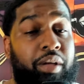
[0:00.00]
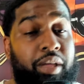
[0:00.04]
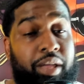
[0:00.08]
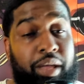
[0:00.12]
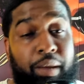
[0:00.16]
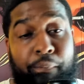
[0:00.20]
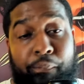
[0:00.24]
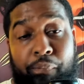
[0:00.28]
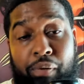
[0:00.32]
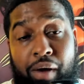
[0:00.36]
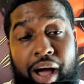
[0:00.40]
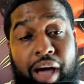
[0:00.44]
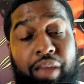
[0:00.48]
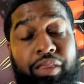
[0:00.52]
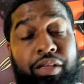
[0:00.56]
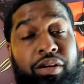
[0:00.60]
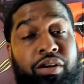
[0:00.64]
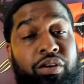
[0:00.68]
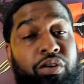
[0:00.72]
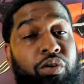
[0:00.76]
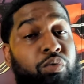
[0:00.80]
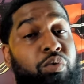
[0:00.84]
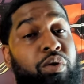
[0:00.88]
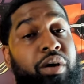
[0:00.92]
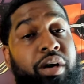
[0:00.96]
He probably could
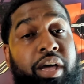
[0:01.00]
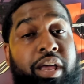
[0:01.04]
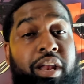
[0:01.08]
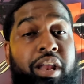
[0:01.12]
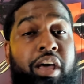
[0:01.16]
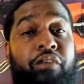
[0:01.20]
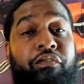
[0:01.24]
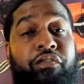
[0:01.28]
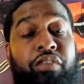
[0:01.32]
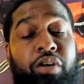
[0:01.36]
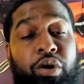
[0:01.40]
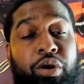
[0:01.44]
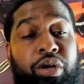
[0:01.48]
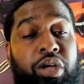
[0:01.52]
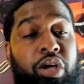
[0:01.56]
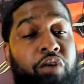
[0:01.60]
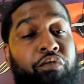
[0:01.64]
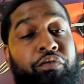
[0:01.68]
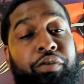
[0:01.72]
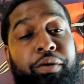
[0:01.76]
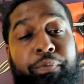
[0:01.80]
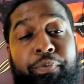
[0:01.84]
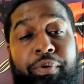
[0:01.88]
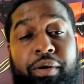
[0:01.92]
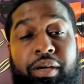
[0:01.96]
have won NFL
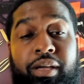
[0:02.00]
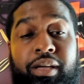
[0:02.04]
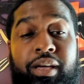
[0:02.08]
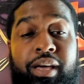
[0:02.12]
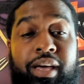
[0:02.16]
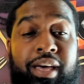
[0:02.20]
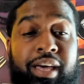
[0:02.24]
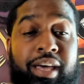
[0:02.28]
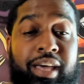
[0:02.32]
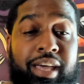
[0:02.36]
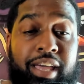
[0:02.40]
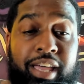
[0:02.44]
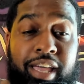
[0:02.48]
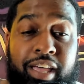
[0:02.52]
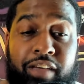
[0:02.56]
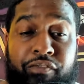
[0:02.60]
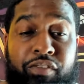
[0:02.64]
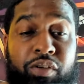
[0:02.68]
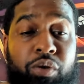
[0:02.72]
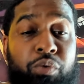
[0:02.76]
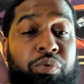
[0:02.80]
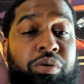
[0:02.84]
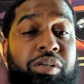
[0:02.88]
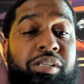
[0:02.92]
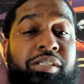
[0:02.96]
MVP if he
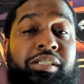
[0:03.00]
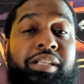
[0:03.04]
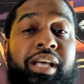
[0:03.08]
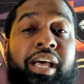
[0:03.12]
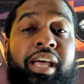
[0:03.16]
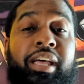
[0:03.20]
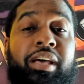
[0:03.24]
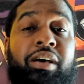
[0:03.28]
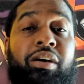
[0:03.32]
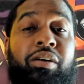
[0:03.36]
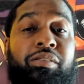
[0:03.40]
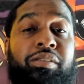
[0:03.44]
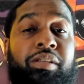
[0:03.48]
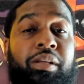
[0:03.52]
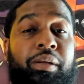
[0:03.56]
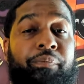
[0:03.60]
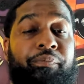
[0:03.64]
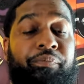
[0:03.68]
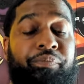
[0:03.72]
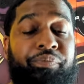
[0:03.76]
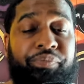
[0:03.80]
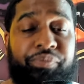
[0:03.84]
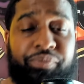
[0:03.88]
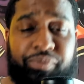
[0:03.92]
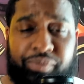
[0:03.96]
would have stayed healthy.
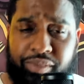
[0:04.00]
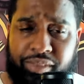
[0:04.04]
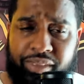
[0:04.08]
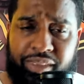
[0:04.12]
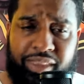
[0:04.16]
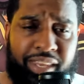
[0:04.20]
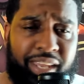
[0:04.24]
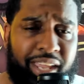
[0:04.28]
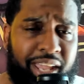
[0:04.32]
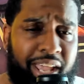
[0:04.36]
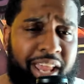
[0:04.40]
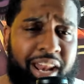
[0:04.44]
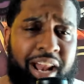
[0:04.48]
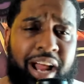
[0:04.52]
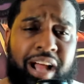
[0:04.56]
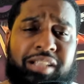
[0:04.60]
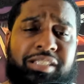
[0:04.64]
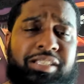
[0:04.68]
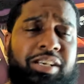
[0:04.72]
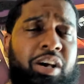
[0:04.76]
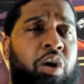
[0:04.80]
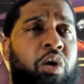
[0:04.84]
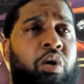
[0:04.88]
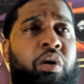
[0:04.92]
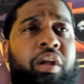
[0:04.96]
And I told